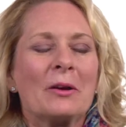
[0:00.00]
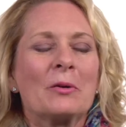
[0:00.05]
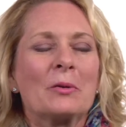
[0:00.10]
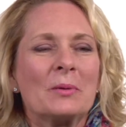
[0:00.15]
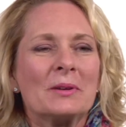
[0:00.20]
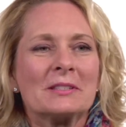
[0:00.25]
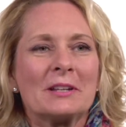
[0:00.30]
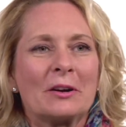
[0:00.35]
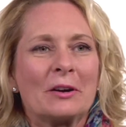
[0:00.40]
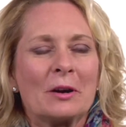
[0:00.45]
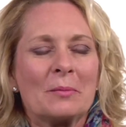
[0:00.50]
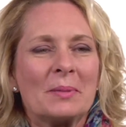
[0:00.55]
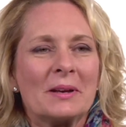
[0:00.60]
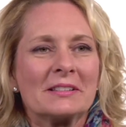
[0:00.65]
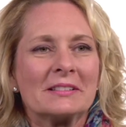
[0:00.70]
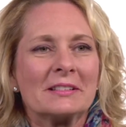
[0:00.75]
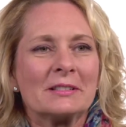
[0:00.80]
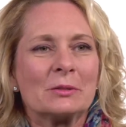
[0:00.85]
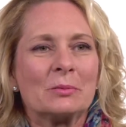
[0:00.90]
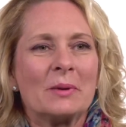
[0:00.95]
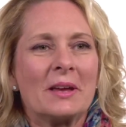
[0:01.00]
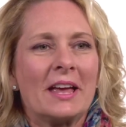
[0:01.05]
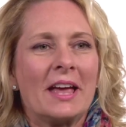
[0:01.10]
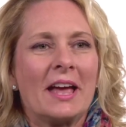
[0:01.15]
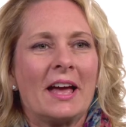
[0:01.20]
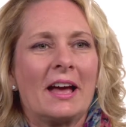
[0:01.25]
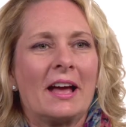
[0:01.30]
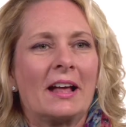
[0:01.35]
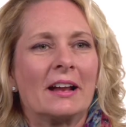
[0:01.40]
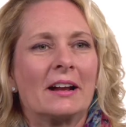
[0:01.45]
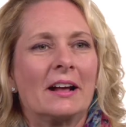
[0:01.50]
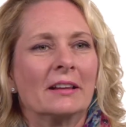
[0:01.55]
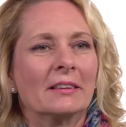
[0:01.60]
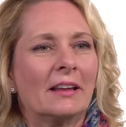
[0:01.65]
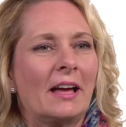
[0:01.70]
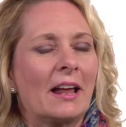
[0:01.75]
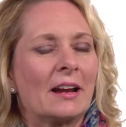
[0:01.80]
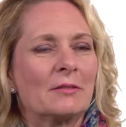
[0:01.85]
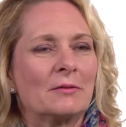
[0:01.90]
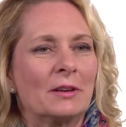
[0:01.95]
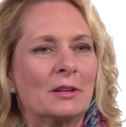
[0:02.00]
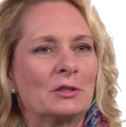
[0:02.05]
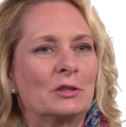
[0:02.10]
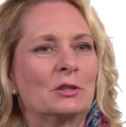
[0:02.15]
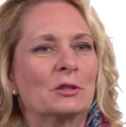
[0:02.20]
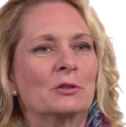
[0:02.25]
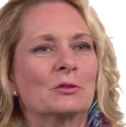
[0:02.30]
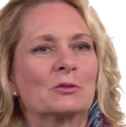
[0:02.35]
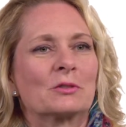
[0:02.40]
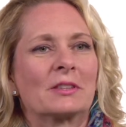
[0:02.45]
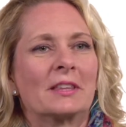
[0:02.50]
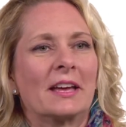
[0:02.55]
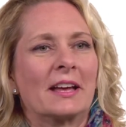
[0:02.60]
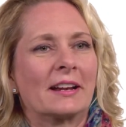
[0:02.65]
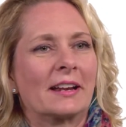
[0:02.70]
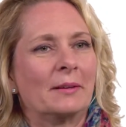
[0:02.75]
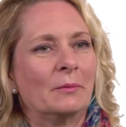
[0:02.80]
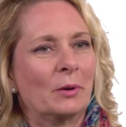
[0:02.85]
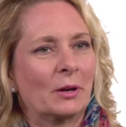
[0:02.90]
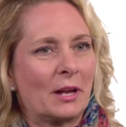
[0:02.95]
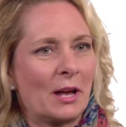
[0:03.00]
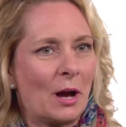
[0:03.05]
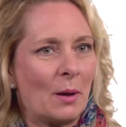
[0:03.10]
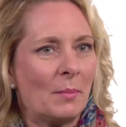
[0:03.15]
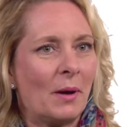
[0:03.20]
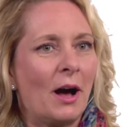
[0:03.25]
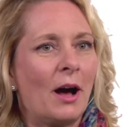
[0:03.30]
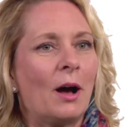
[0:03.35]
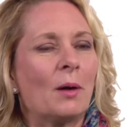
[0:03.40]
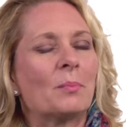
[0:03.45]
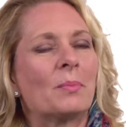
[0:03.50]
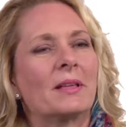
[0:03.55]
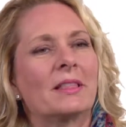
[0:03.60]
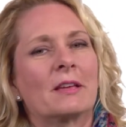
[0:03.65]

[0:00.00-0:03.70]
know when we started our business, we had a lot of issues that would come up,